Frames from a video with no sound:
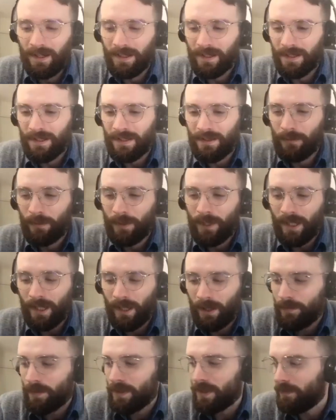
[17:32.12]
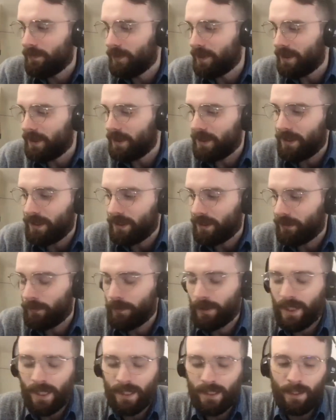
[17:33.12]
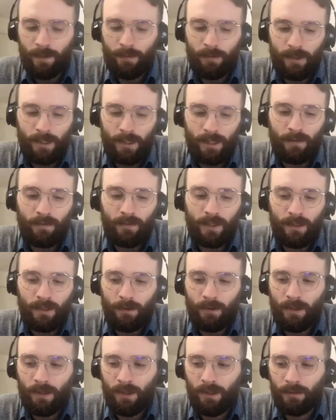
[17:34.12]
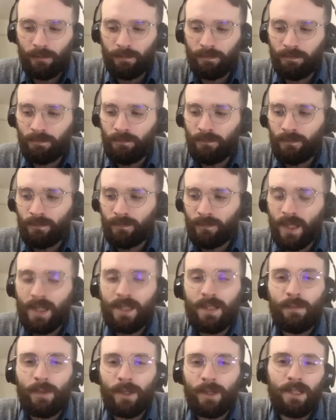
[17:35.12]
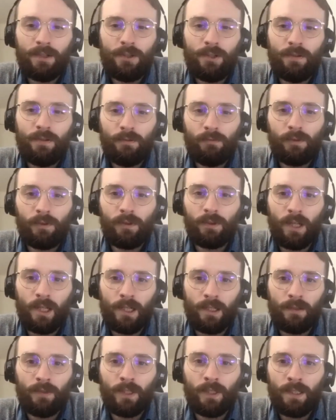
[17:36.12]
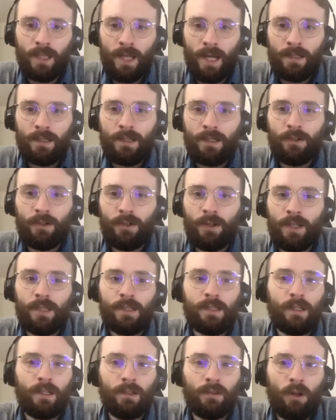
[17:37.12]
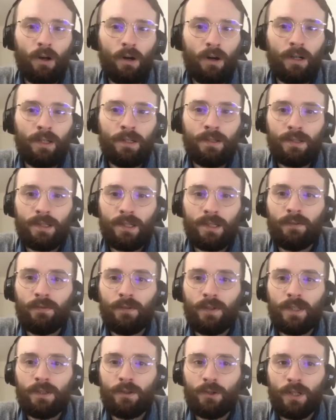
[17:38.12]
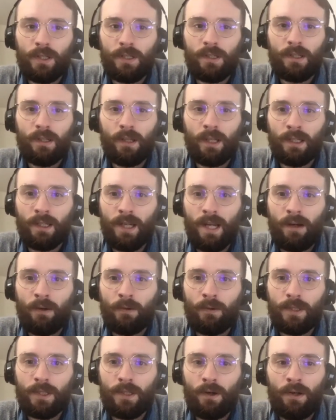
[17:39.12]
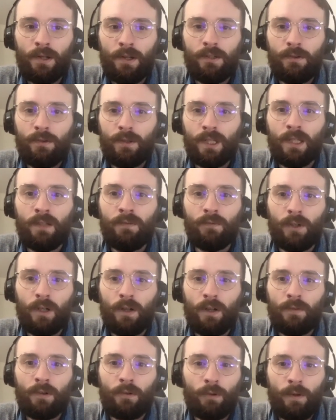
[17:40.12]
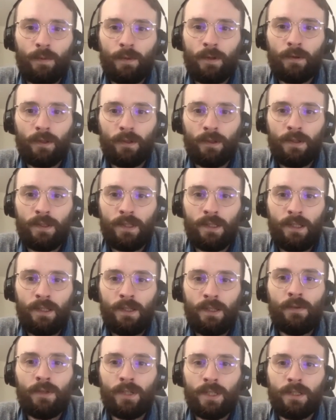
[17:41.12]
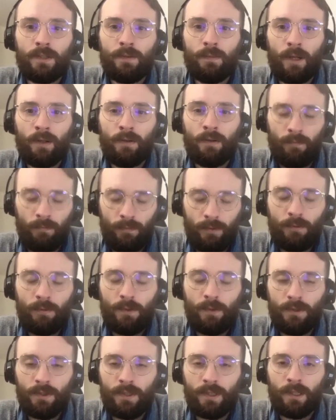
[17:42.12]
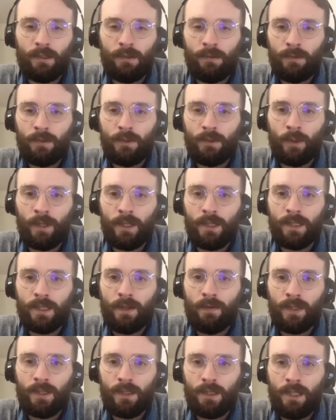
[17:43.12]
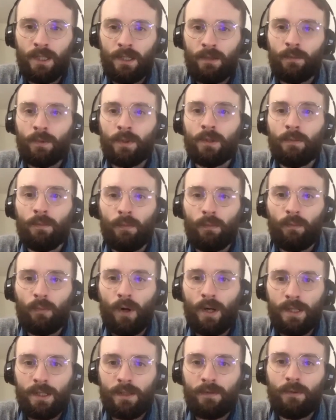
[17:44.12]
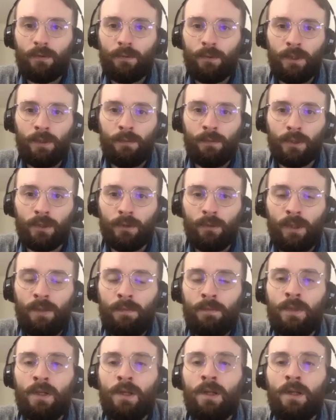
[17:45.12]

So when it comes to with that type of stuff, it's a big issue for a lot of tax attorneys. Law and stuff is just now starting to get involved in cryptocurrency ever since about a few years ago in 2017 when the price of it really blew up.